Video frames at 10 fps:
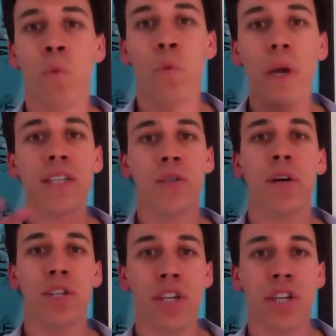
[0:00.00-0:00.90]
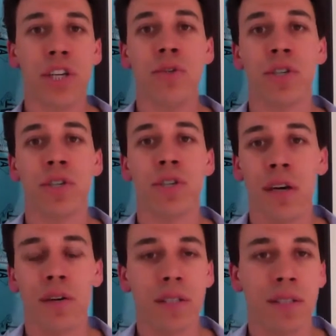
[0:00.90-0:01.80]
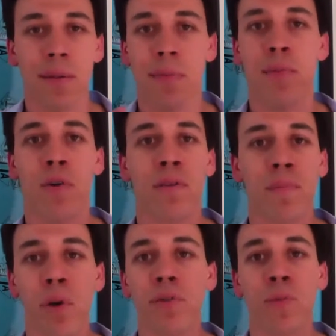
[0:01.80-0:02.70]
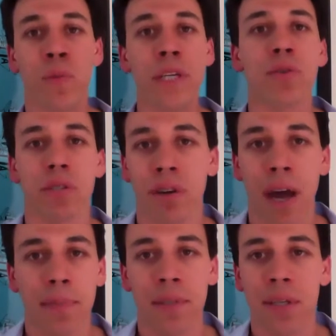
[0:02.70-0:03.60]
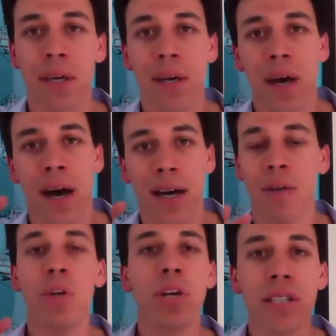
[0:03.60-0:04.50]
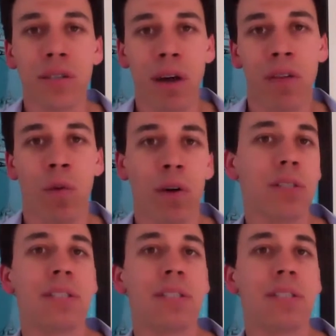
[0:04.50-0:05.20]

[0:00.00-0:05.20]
we just want you to go use your skills in some of the most resource-strapped communities around the world.